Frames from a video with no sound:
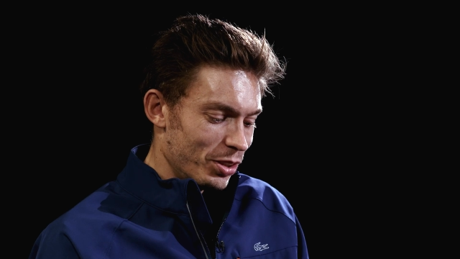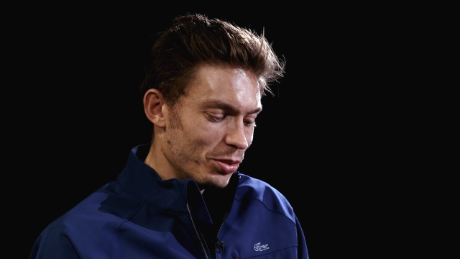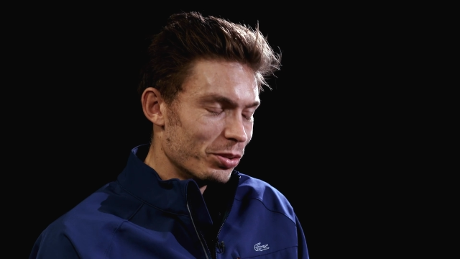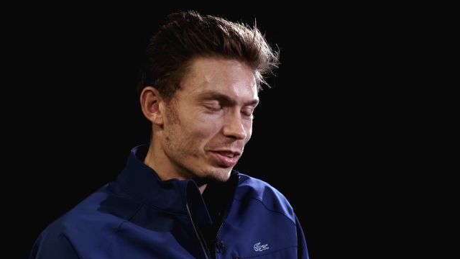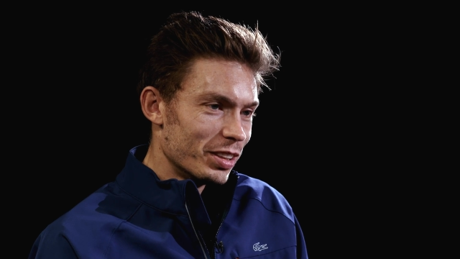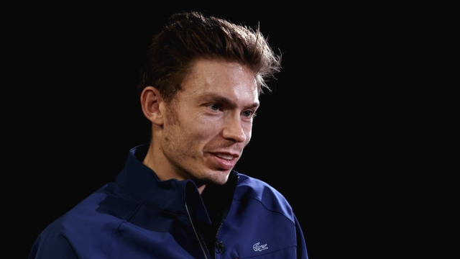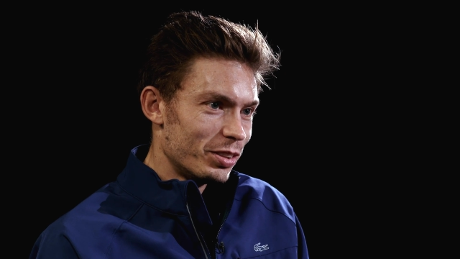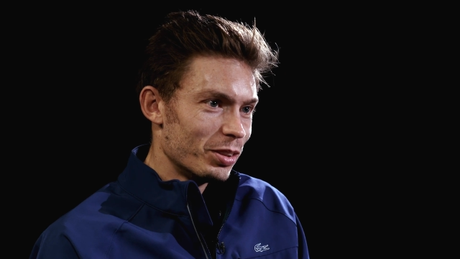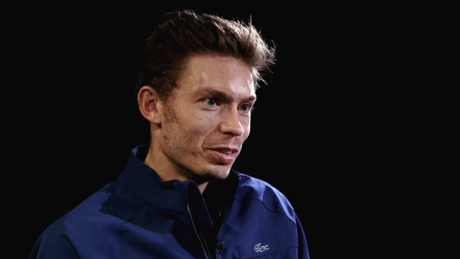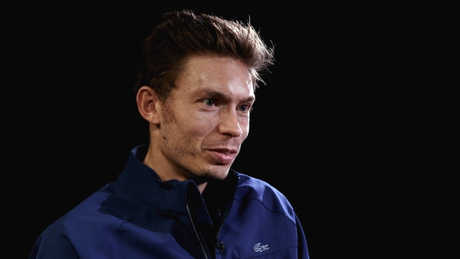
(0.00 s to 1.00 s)
you know the
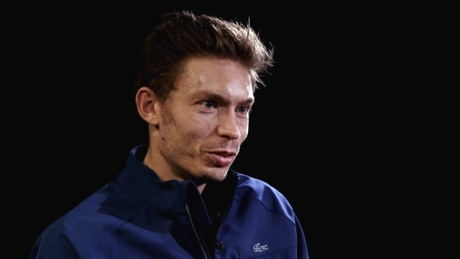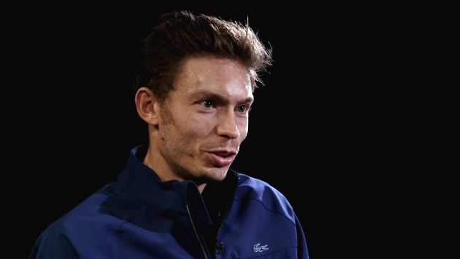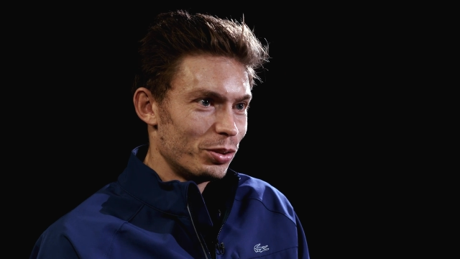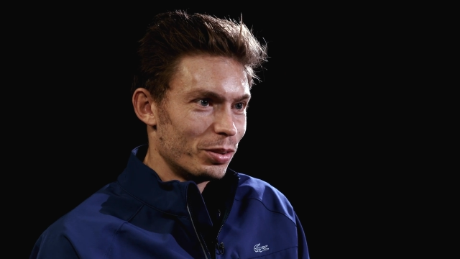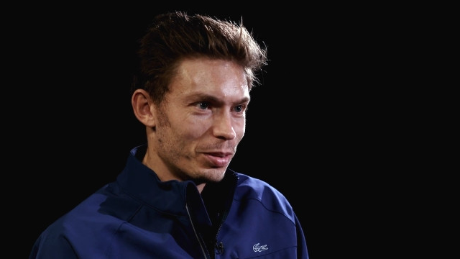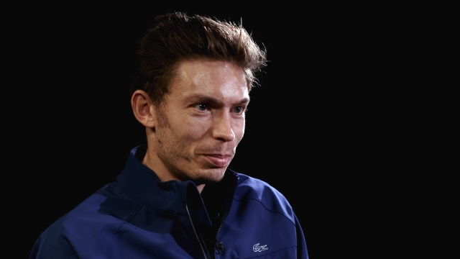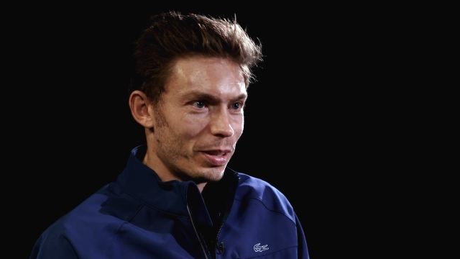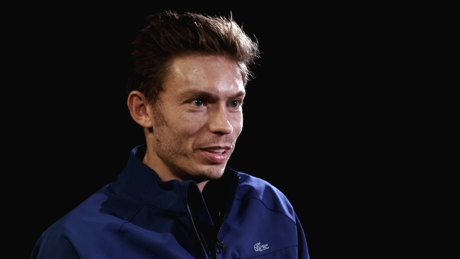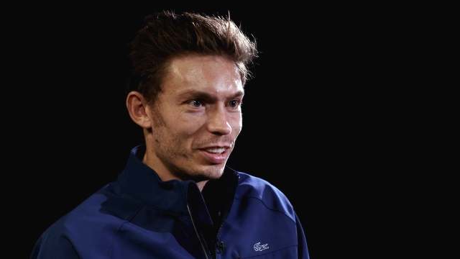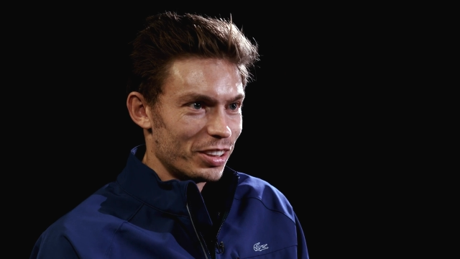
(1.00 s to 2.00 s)
answer for sure.
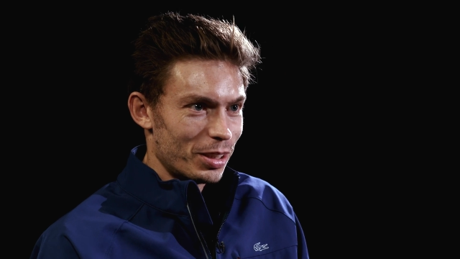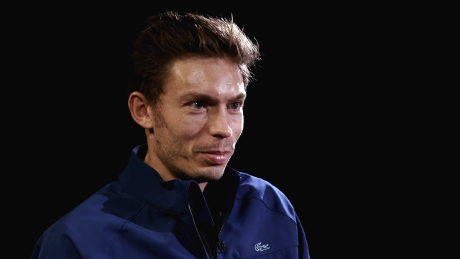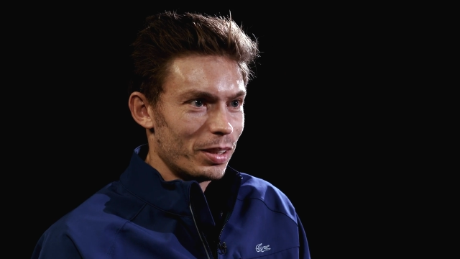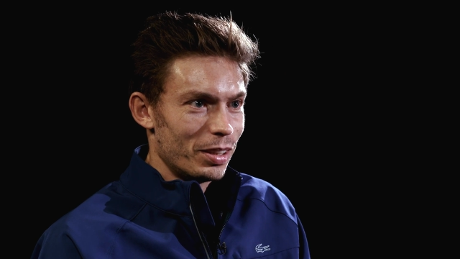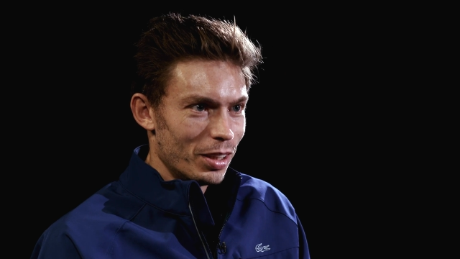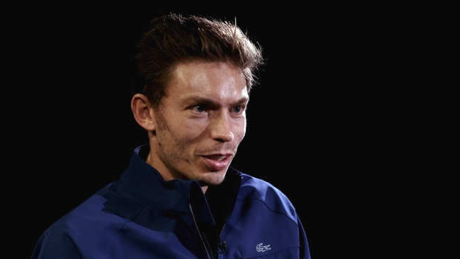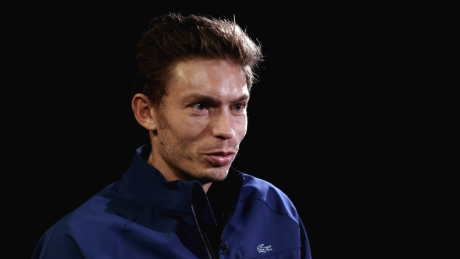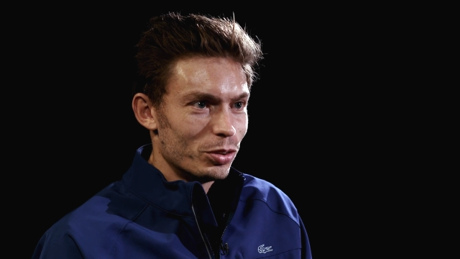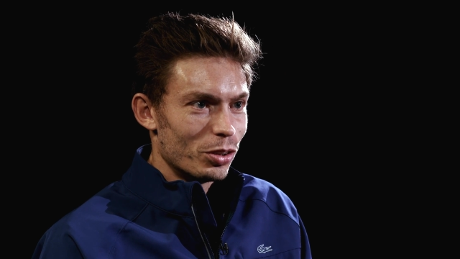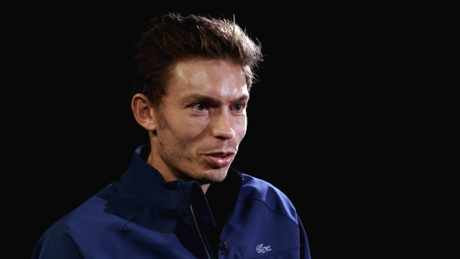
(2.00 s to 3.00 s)
Paris Saint-Germain
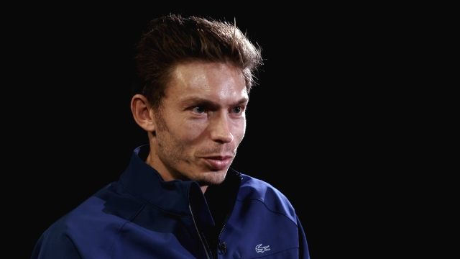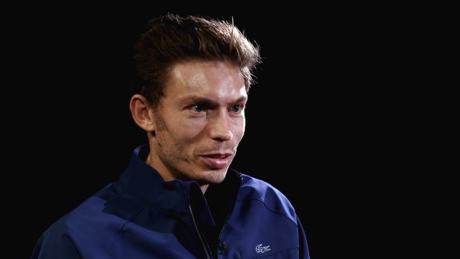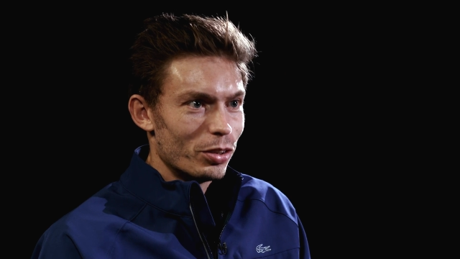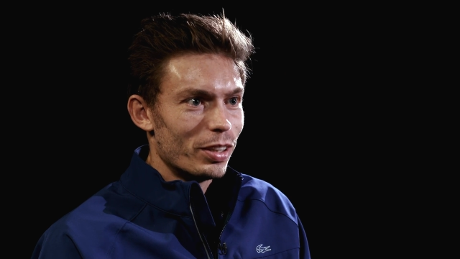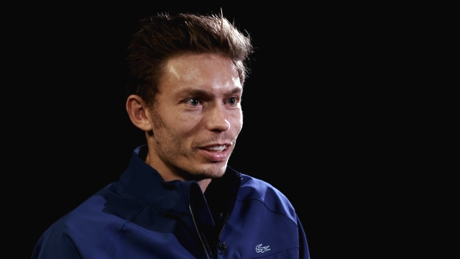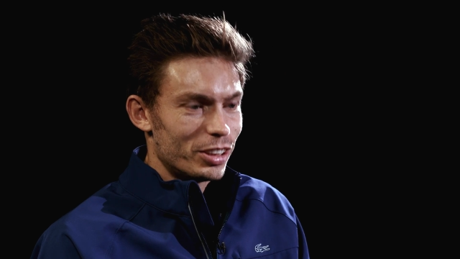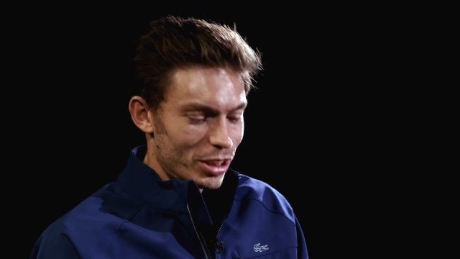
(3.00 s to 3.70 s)
is going to win the next